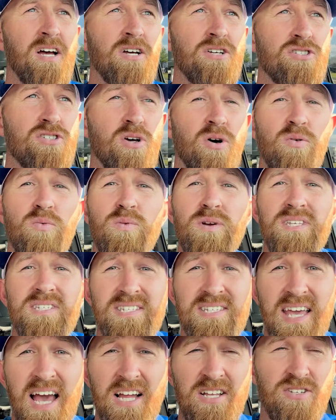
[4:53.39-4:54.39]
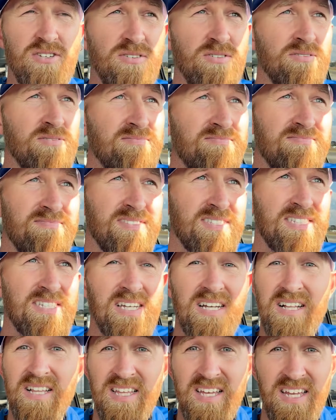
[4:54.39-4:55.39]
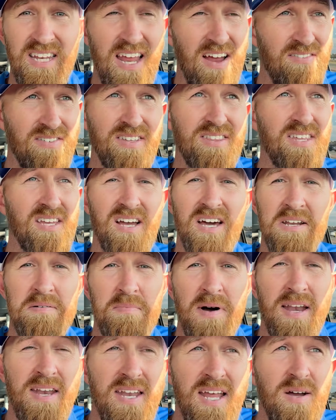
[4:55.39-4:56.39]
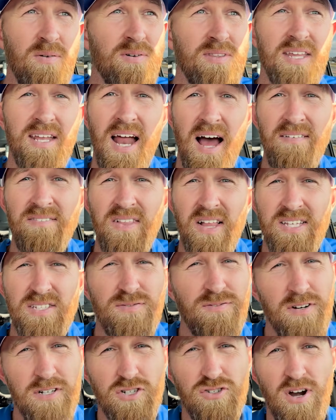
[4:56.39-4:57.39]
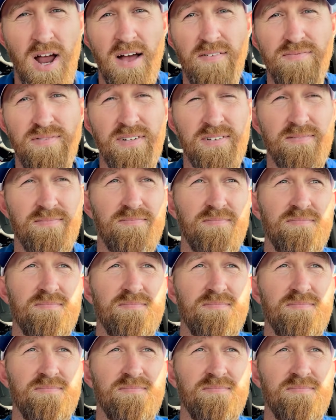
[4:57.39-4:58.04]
So we scheduled to clean everything on a Monday when they'd have less foot traffic.